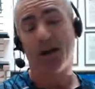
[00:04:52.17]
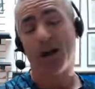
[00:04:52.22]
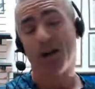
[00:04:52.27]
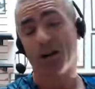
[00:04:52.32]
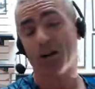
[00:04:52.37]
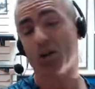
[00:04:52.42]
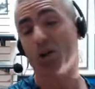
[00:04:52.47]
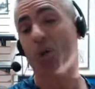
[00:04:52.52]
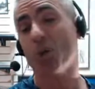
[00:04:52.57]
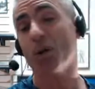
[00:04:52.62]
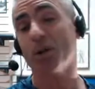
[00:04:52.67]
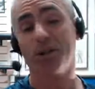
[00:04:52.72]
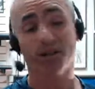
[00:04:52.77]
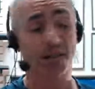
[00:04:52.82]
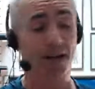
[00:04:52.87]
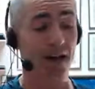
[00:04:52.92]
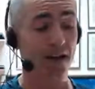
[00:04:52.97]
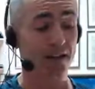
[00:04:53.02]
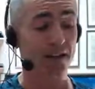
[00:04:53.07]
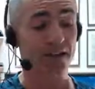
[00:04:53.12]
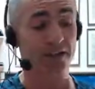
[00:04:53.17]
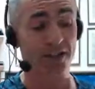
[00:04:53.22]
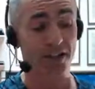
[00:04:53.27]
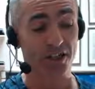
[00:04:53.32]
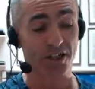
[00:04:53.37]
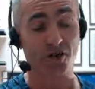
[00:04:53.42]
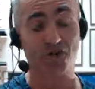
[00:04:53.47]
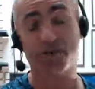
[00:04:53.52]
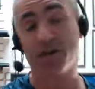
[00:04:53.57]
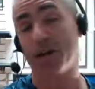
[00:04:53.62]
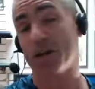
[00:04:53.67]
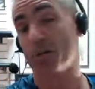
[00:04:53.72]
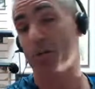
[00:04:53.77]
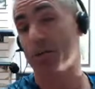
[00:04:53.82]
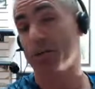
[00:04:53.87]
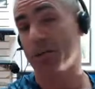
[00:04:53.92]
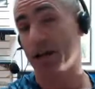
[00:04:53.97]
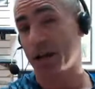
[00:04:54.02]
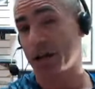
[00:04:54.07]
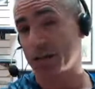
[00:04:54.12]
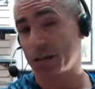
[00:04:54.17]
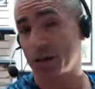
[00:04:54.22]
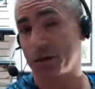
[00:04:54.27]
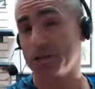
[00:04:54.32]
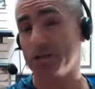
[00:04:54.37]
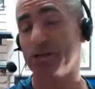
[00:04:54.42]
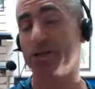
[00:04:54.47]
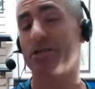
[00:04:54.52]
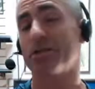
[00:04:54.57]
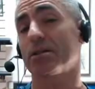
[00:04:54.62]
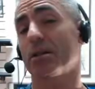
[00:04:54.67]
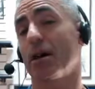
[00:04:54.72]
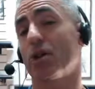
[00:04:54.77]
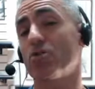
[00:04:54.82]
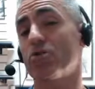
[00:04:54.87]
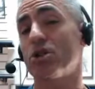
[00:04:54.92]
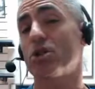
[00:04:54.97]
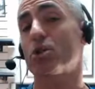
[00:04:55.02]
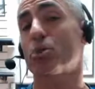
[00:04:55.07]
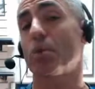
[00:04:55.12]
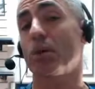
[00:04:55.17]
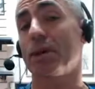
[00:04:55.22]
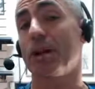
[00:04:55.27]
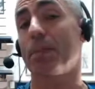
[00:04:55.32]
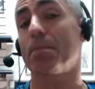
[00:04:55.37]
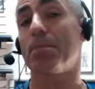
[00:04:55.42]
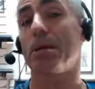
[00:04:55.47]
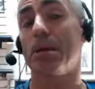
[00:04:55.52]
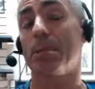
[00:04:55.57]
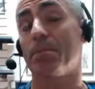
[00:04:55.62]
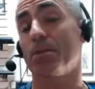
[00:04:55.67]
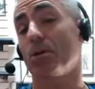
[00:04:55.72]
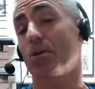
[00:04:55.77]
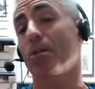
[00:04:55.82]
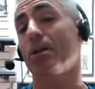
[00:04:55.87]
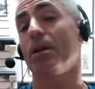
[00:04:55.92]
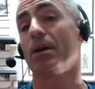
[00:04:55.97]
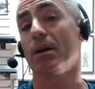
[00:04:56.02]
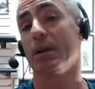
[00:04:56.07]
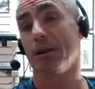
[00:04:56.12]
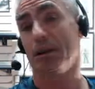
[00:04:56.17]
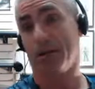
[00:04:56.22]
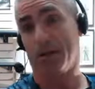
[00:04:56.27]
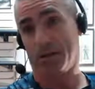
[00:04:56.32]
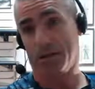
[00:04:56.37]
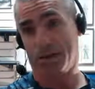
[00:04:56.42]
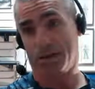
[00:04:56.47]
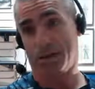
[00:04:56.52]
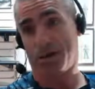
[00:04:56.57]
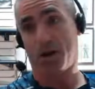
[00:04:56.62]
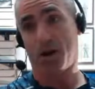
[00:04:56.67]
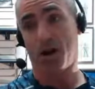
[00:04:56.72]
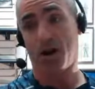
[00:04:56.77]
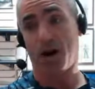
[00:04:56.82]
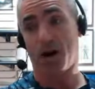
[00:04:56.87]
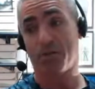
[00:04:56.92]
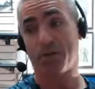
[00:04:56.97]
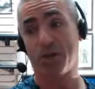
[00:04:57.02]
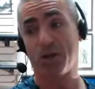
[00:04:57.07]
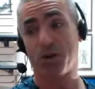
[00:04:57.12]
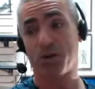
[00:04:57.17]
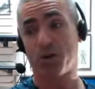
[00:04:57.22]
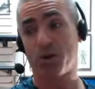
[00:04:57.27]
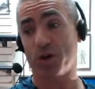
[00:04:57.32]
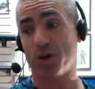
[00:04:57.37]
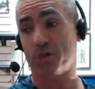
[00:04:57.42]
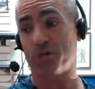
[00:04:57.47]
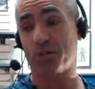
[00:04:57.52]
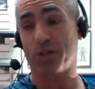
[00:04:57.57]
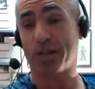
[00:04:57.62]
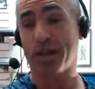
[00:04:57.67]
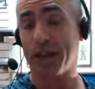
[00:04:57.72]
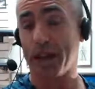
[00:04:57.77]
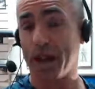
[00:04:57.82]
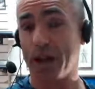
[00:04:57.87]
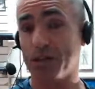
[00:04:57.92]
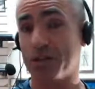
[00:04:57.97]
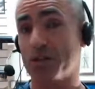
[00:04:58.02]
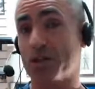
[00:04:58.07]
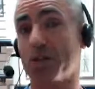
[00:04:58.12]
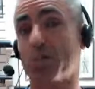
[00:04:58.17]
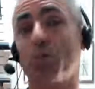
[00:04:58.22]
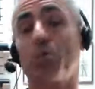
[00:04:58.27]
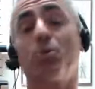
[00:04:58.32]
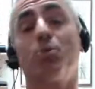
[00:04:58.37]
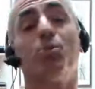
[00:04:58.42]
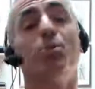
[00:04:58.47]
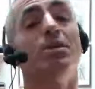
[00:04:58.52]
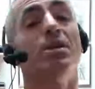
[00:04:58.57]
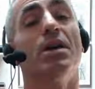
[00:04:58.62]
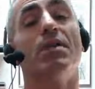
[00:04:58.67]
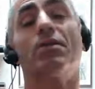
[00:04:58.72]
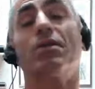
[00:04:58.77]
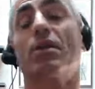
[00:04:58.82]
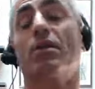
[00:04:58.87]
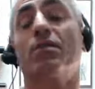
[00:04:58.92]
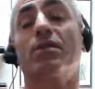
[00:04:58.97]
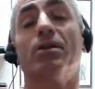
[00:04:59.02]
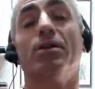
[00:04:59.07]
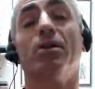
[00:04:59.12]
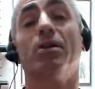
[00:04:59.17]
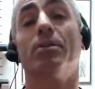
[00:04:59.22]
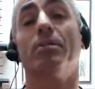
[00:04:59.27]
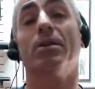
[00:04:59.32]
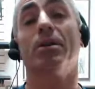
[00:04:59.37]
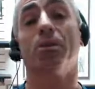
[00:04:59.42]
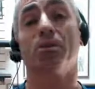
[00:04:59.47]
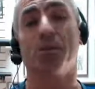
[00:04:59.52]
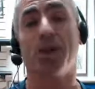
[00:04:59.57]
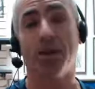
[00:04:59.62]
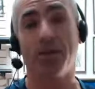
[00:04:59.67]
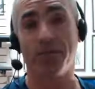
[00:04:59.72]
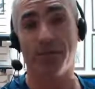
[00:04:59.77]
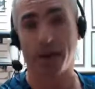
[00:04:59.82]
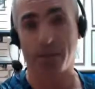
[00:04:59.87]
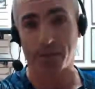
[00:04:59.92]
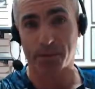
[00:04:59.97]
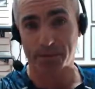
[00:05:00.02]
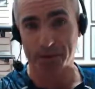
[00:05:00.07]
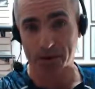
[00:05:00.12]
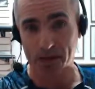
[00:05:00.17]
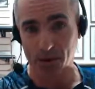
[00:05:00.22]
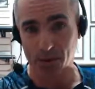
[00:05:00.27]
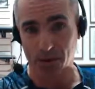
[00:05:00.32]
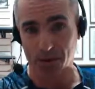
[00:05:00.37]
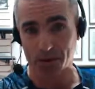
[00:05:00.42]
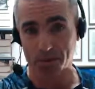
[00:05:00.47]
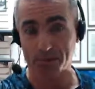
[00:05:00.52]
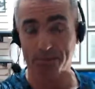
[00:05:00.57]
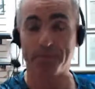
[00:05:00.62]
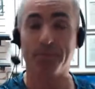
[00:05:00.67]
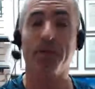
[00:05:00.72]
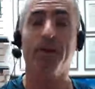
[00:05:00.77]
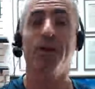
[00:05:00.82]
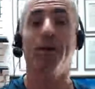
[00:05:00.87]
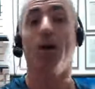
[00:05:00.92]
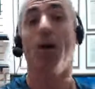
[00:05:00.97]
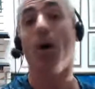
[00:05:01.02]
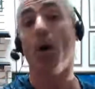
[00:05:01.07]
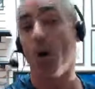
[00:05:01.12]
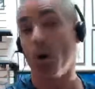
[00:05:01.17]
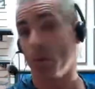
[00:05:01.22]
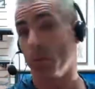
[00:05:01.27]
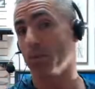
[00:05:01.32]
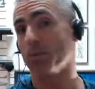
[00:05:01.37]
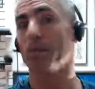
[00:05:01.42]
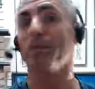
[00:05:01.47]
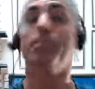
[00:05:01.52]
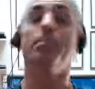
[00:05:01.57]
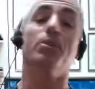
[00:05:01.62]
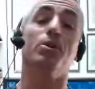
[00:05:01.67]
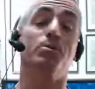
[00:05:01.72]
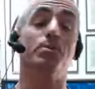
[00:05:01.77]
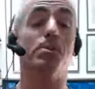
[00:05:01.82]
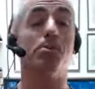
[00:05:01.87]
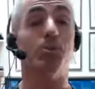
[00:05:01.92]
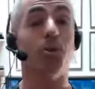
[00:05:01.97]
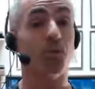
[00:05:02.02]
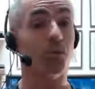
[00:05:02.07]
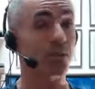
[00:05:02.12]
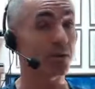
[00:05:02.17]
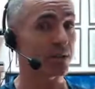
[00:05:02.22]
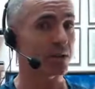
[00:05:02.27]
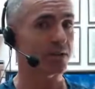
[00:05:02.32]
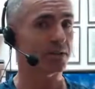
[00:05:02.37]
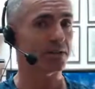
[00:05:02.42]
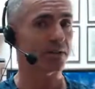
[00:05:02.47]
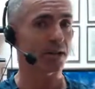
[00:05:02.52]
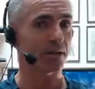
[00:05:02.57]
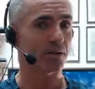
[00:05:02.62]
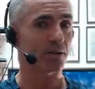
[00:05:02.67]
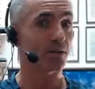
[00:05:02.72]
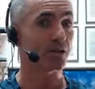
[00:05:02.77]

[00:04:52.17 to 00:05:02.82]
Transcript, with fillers: And of course, out of the 681 diagnoses, 129 people are going to be treated with cancer, which would never have killed them in their lifetime to begin with. Oh, most people don't realize that.